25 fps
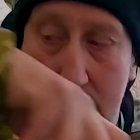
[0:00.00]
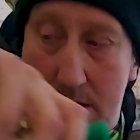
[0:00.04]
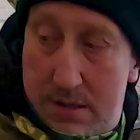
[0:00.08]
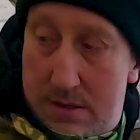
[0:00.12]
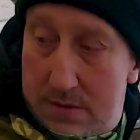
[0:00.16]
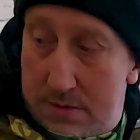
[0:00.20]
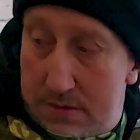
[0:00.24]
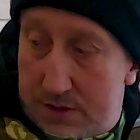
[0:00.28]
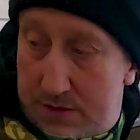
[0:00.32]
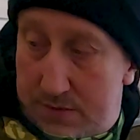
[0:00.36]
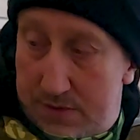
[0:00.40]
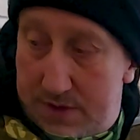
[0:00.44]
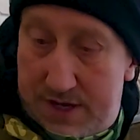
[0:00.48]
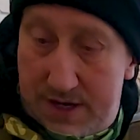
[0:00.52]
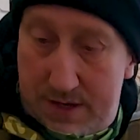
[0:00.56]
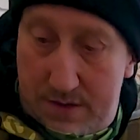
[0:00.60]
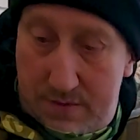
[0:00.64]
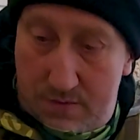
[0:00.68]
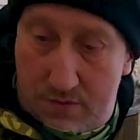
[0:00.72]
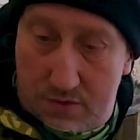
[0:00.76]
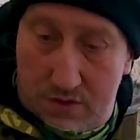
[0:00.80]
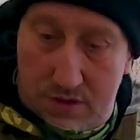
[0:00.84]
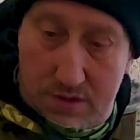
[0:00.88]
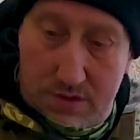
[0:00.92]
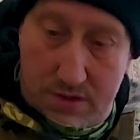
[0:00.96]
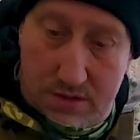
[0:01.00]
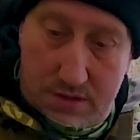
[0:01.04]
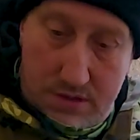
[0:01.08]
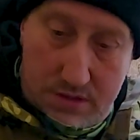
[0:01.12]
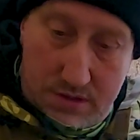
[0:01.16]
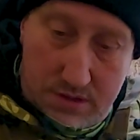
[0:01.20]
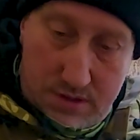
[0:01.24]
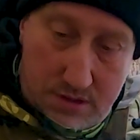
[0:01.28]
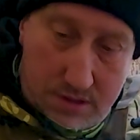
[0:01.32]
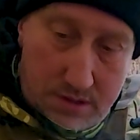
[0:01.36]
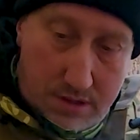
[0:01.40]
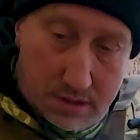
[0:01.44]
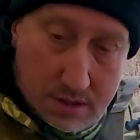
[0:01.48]
which we don't want.
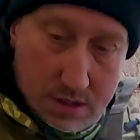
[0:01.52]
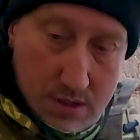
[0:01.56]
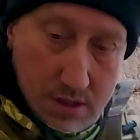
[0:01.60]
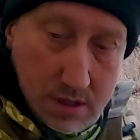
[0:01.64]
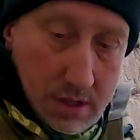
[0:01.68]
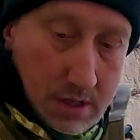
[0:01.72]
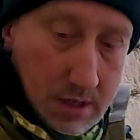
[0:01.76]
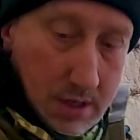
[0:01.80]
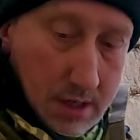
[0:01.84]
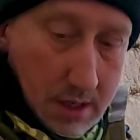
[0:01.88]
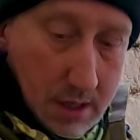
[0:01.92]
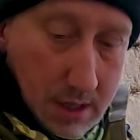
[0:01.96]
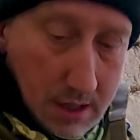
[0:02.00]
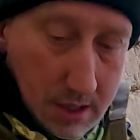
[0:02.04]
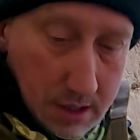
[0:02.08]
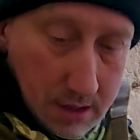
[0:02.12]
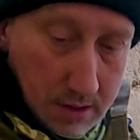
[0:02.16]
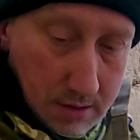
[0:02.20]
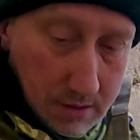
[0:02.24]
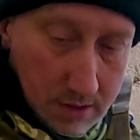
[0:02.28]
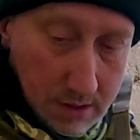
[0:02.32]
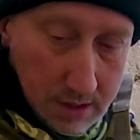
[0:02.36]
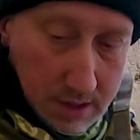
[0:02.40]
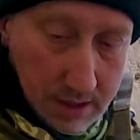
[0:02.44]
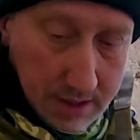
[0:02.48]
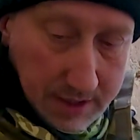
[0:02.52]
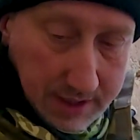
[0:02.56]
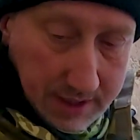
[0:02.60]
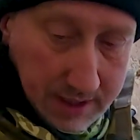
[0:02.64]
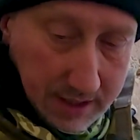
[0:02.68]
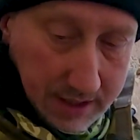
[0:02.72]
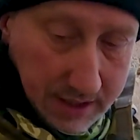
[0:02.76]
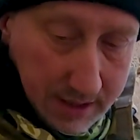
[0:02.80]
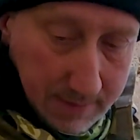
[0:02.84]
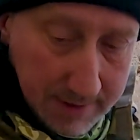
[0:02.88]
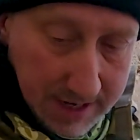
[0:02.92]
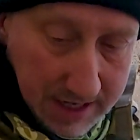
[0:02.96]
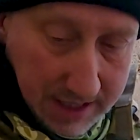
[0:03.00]
Alright, let's
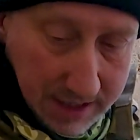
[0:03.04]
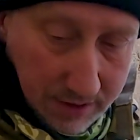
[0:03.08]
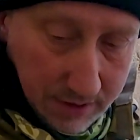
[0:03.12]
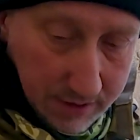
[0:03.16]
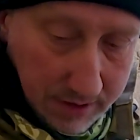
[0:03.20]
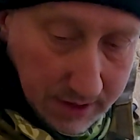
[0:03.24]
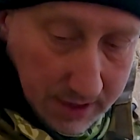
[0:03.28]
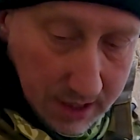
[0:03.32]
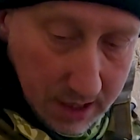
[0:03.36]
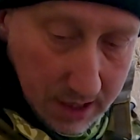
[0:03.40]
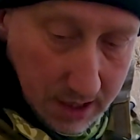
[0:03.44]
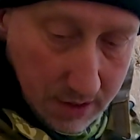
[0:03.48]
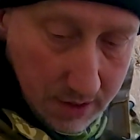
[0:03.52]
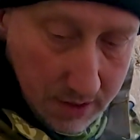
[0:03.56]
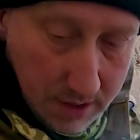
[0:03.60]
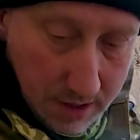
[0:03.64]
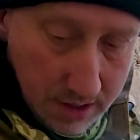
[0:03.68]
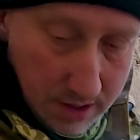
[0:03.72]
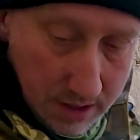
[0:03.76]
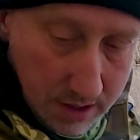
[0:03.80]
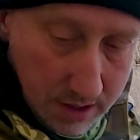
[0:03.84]
get some eggs on the go, and